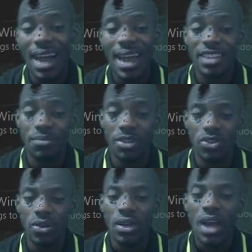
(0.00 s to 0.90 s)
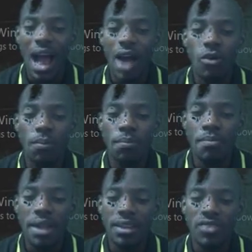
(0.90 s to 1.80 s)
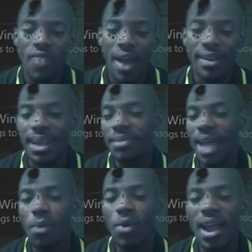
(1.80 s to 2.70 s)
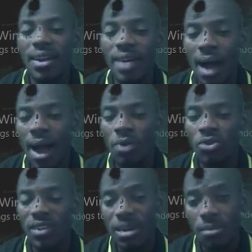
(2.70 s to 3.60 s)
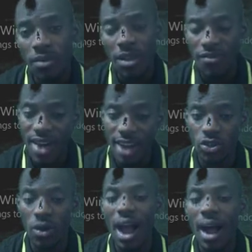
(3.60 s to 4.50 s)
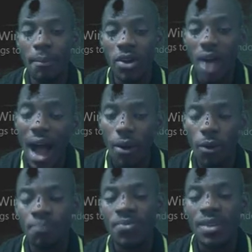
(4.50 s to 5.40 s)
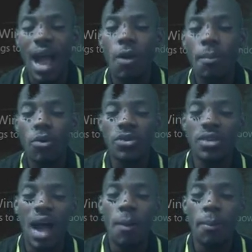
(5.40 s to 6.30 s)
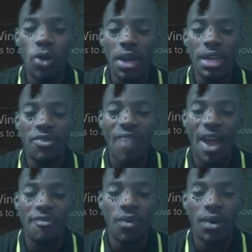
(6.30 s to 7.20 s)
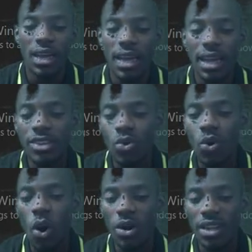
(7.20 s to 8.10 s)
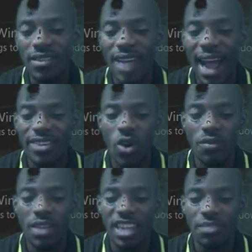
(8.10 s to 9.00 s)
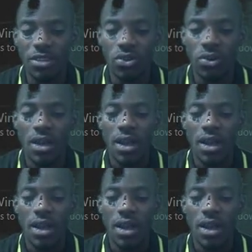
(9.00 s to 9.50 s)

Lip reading: expression, I will make this 5. That means I will just remove the fraction. But how? I'll plug in the 5 into all the sides of the expression.